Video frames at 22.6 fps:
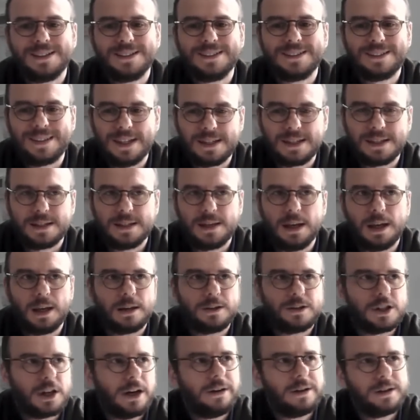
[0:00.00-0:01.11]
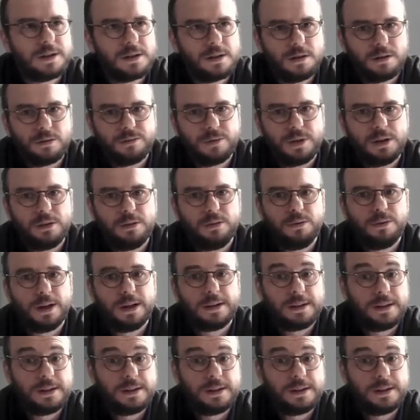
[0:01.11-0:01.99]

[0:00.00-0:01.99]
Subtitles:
testing, charities don't really do that.